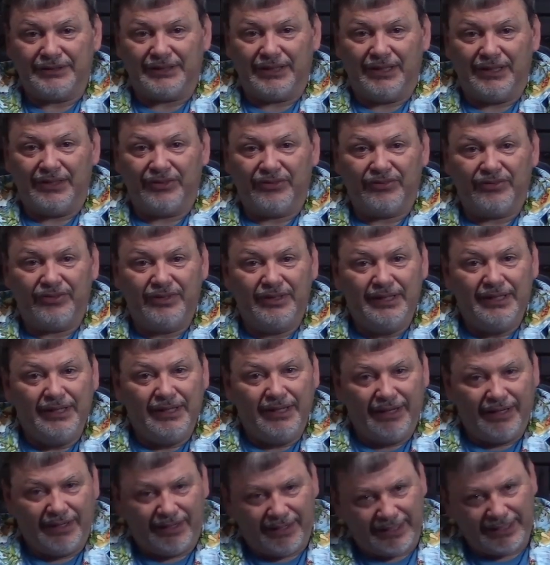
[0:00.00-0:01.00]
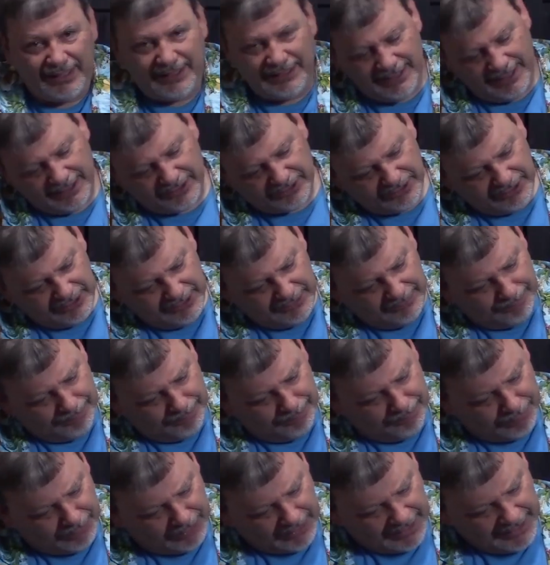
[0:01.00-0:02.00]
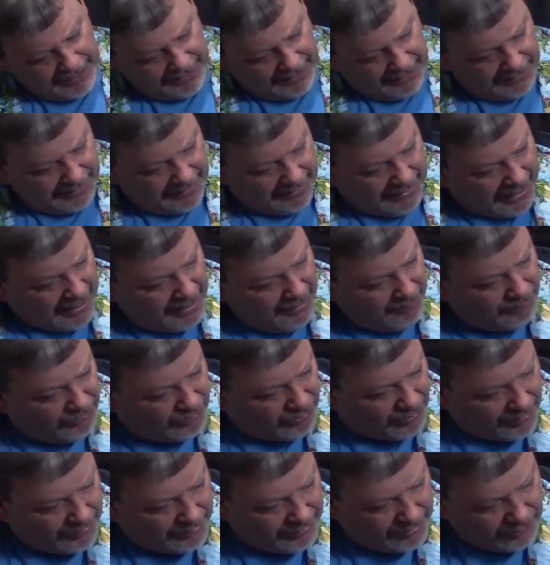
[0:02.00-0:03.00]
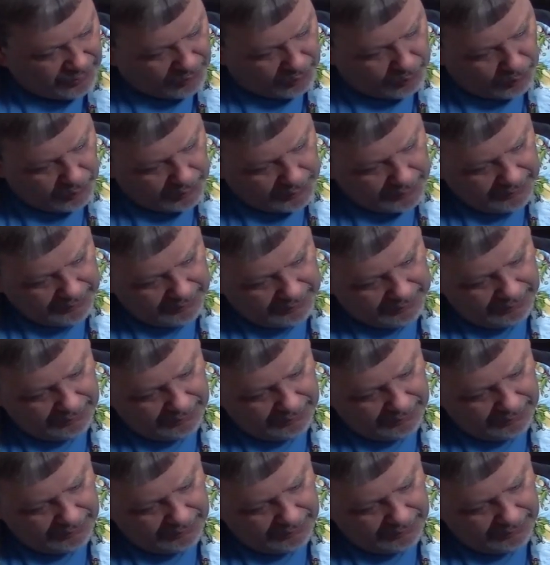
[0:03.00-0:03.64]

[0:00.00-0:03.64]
DOS, I can actually play games on this one.